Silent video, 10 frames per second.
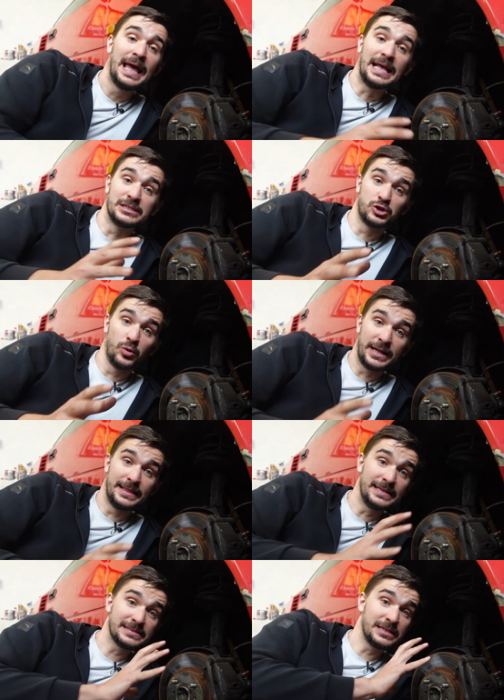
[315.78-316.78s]
And so
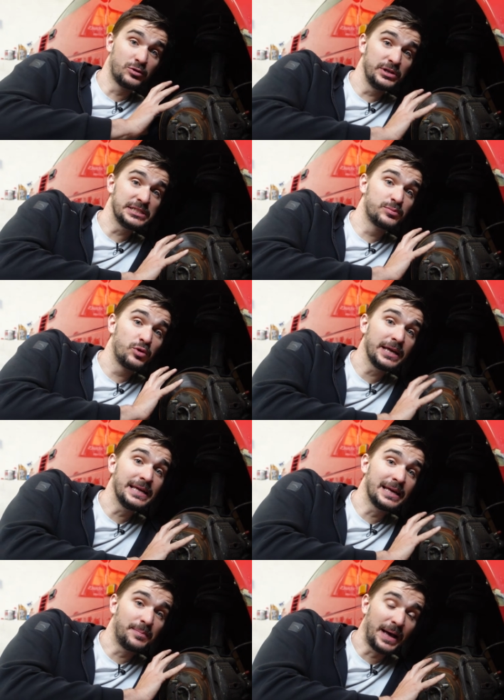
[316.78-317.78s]
that this increased
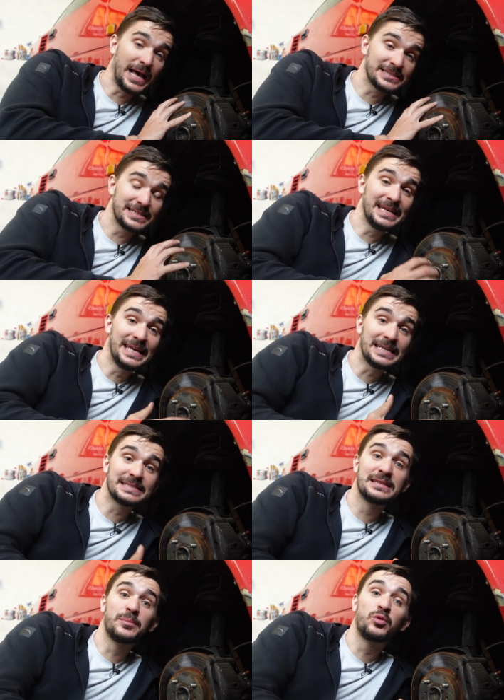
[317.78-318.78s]
braking capacity
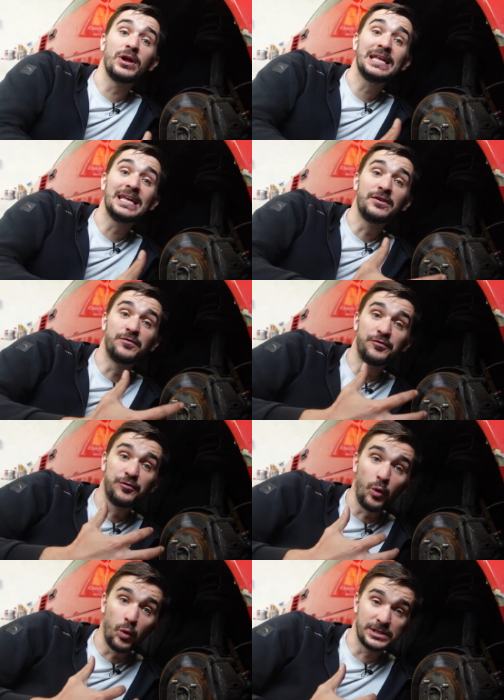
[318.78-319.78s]
gets the braking
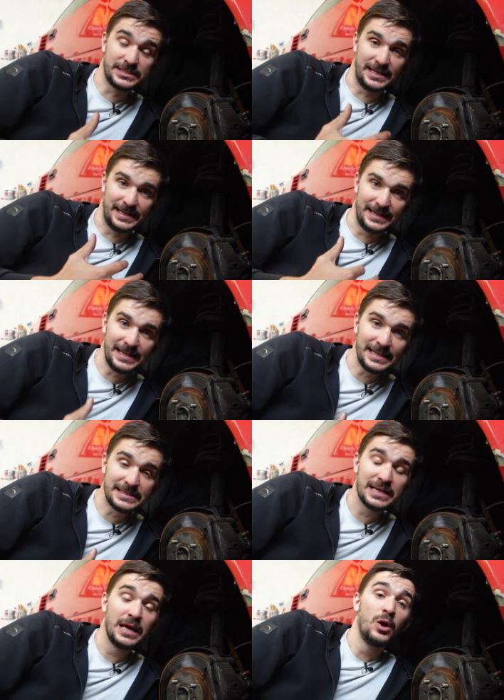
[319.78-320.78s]
force that it
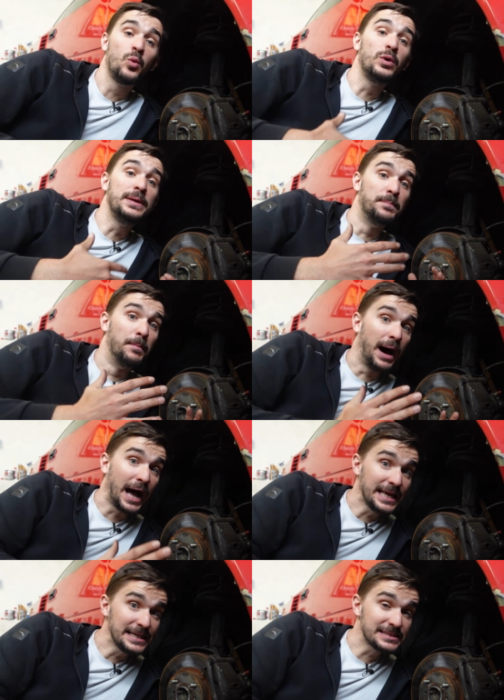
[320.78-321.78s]
needs, we
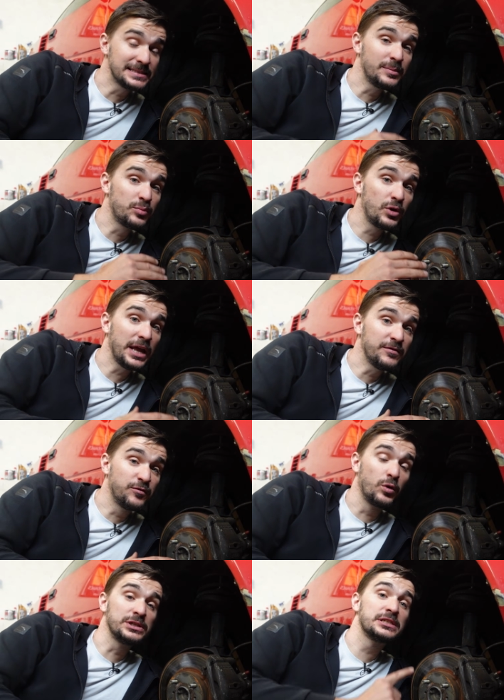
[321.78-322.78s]
bias the brake
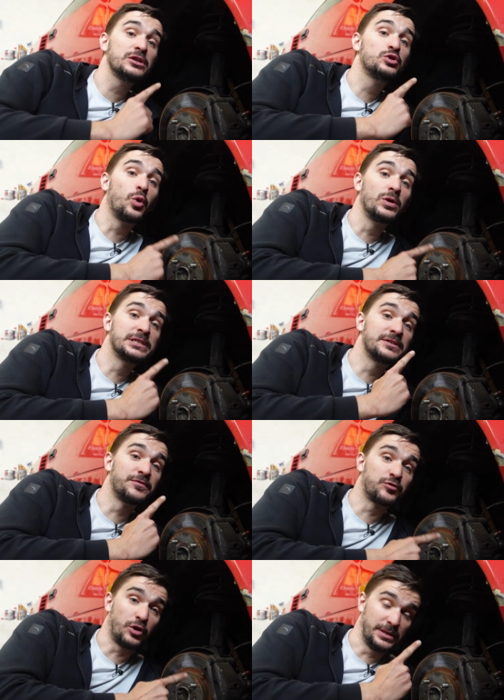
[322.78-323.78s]
force towards the
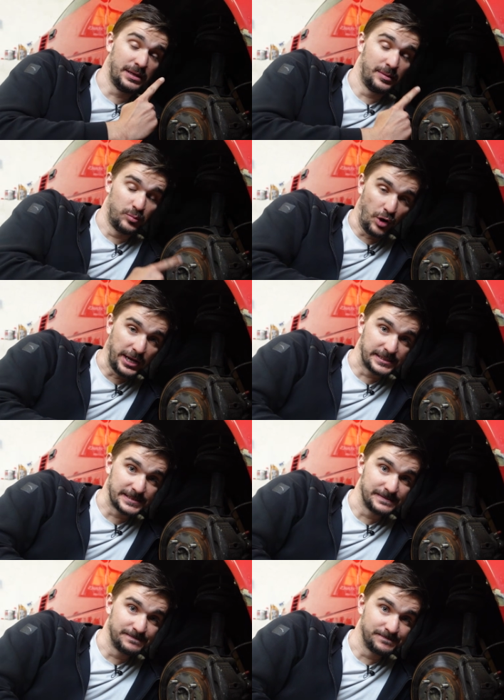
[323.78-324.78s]
front brakes.